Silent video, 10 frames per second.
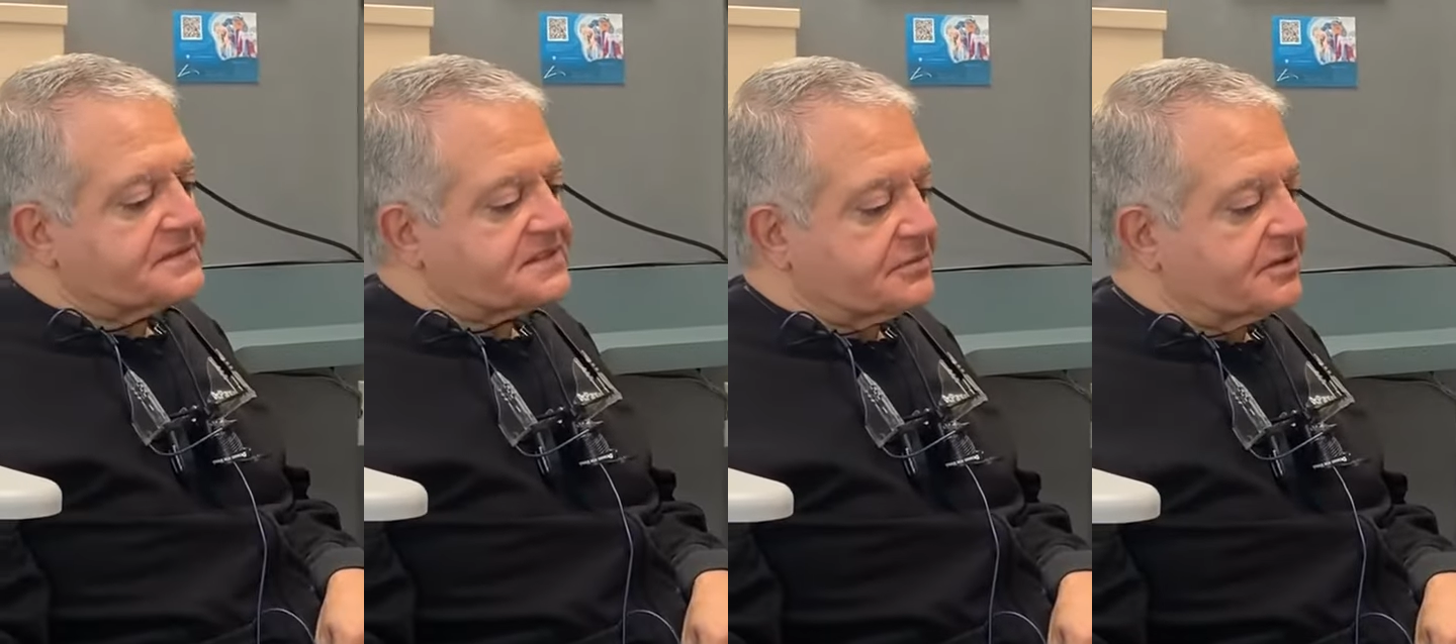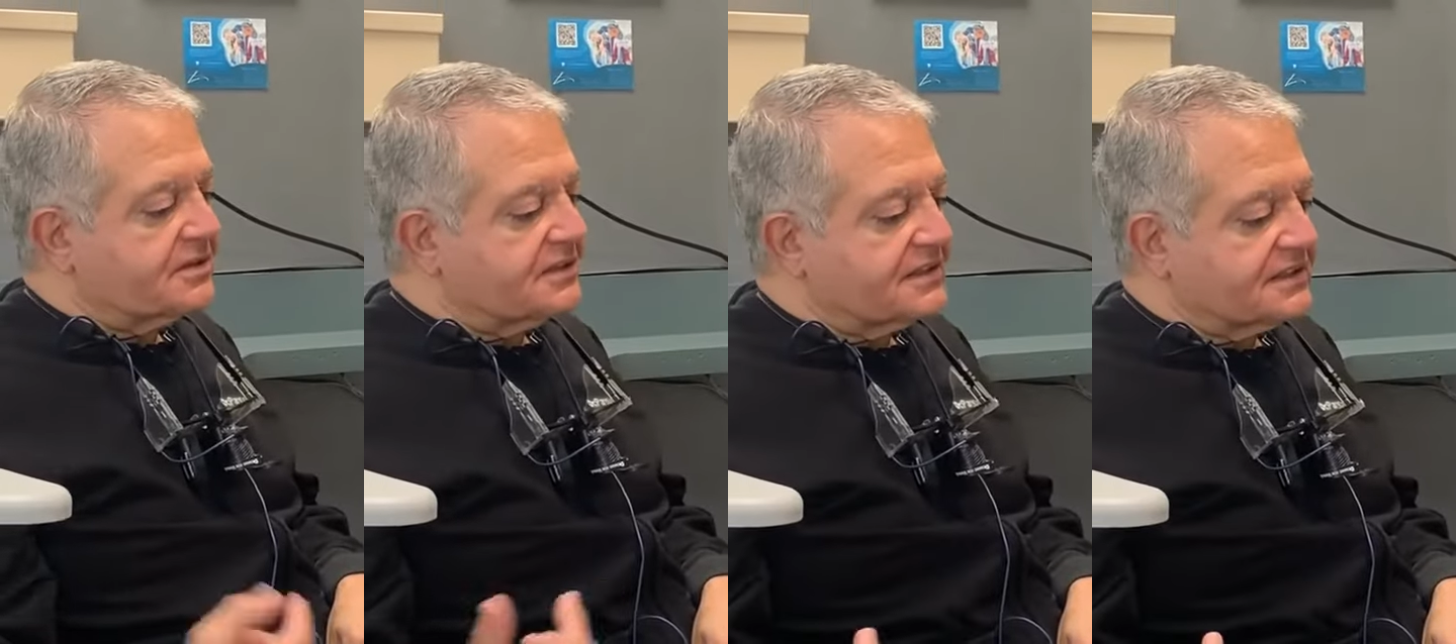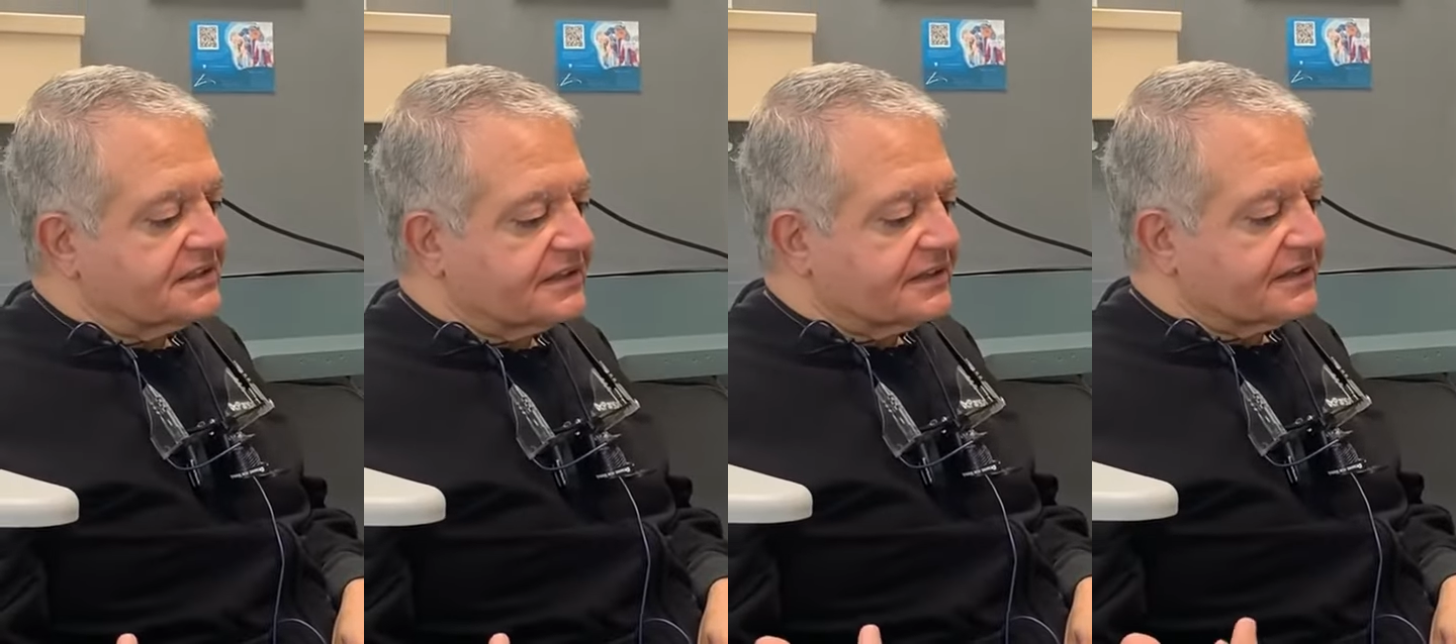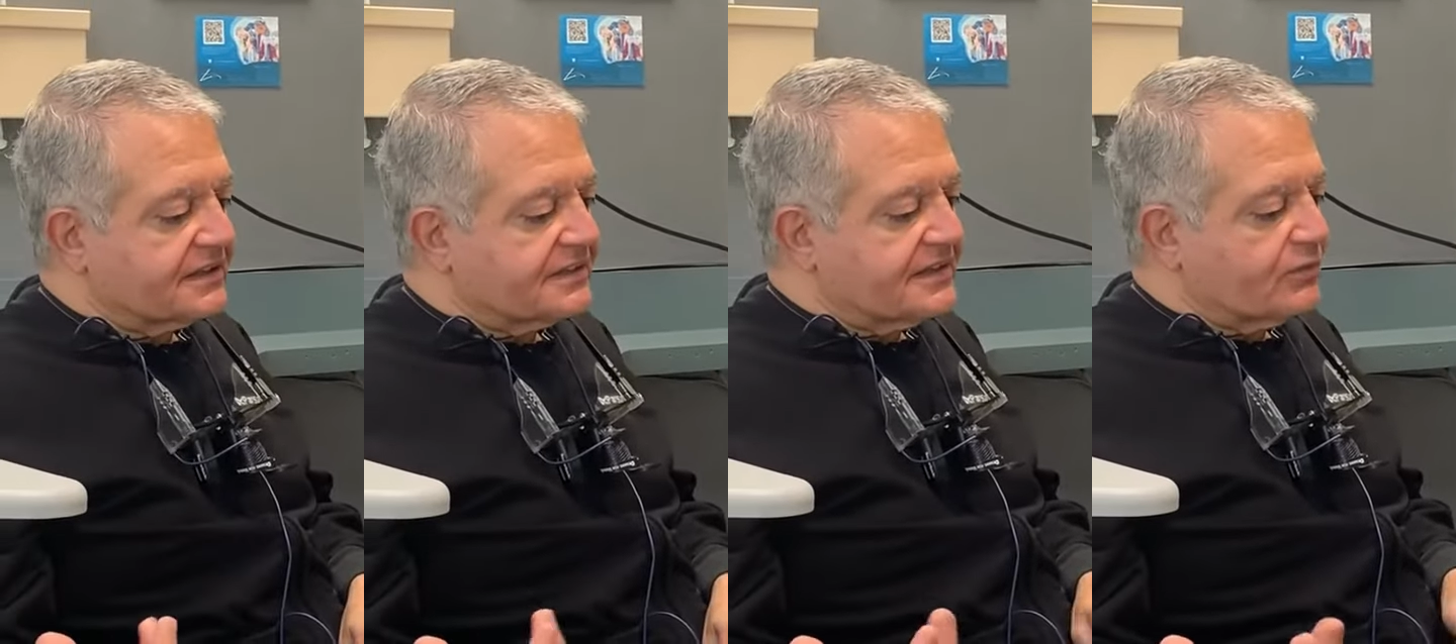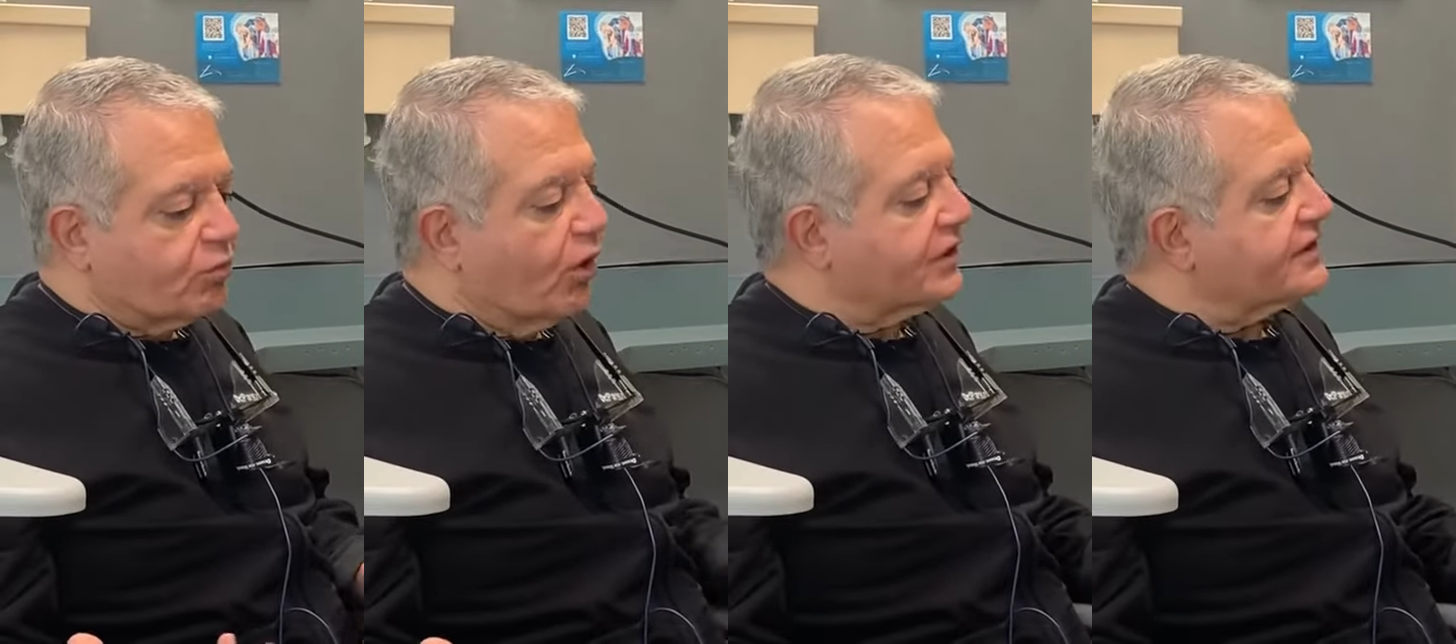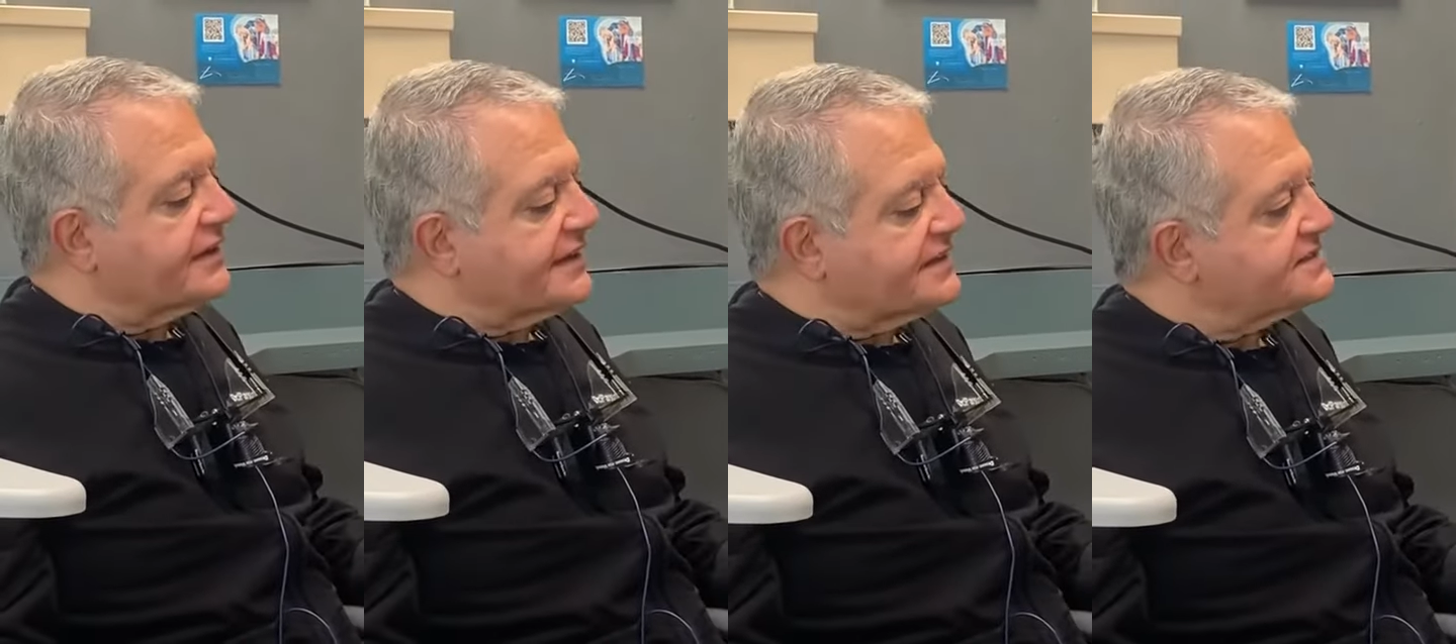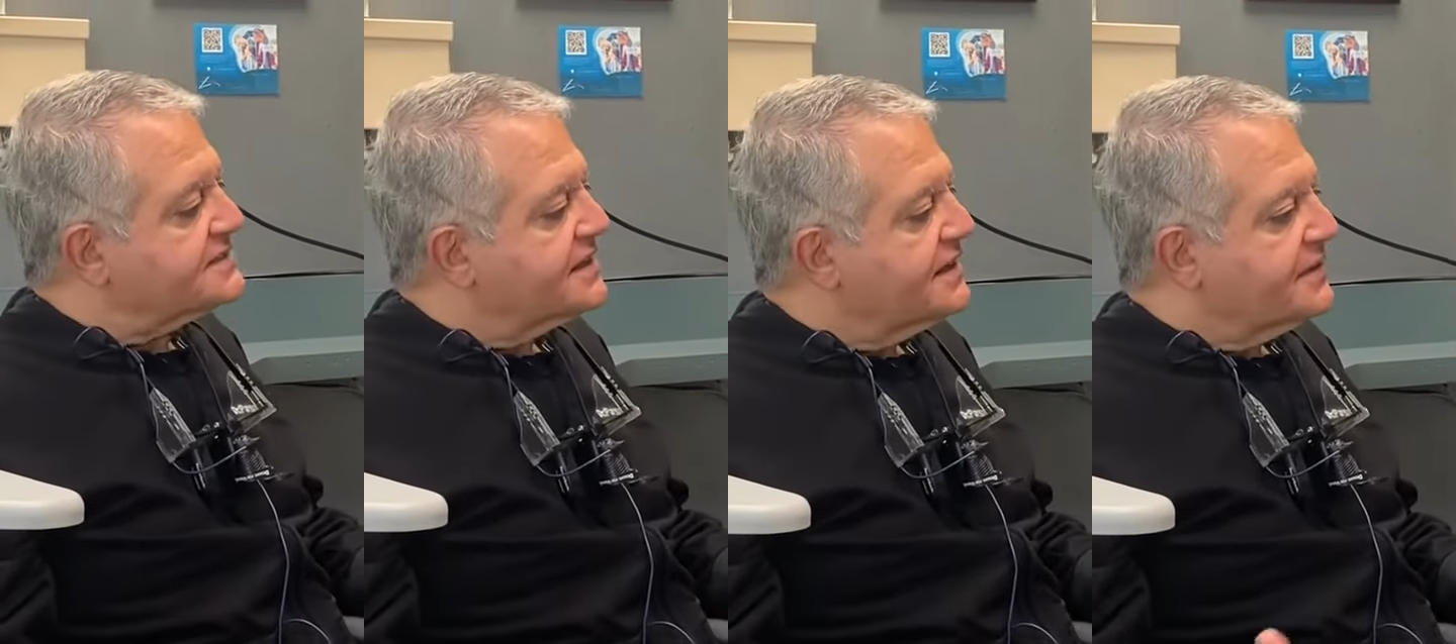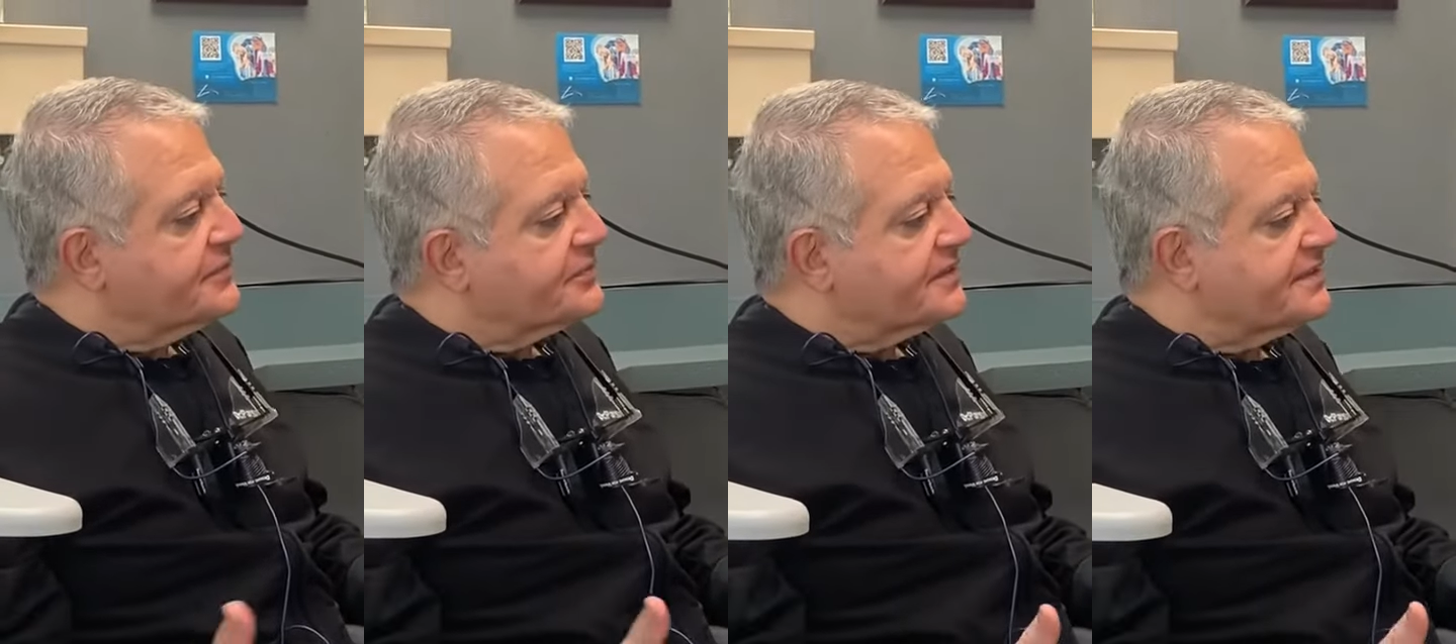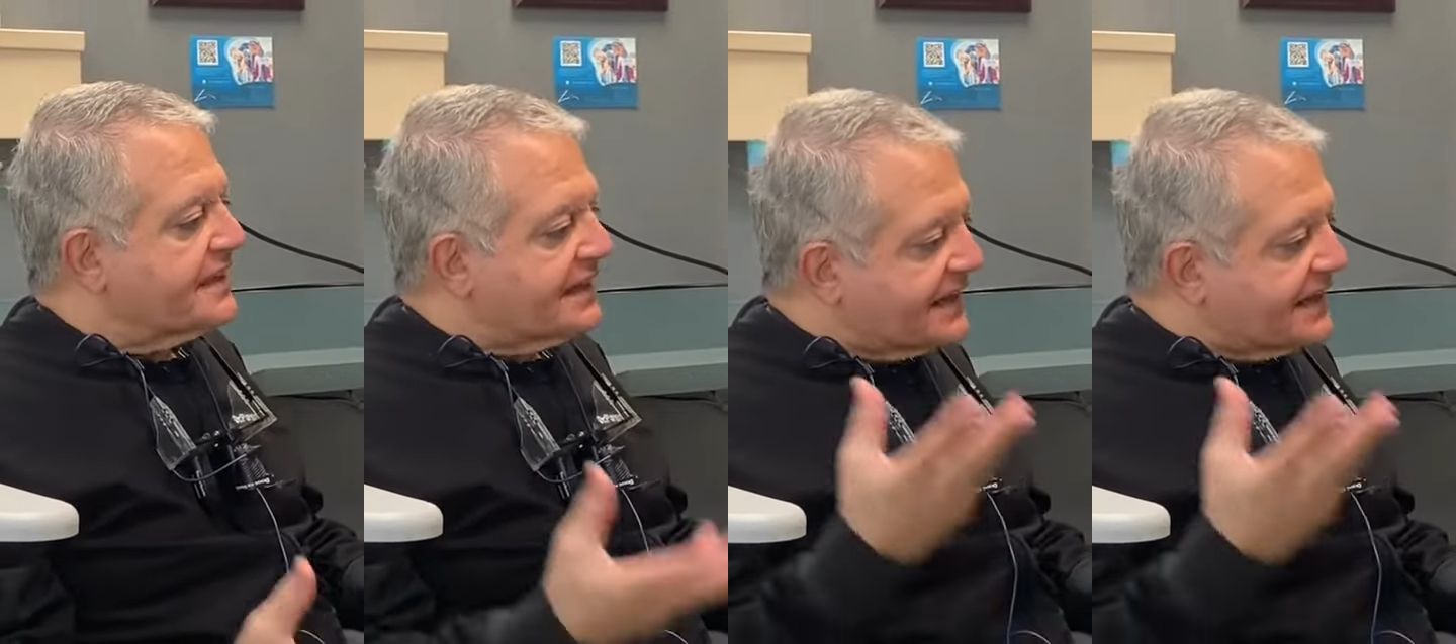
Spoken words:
Similarly, the water the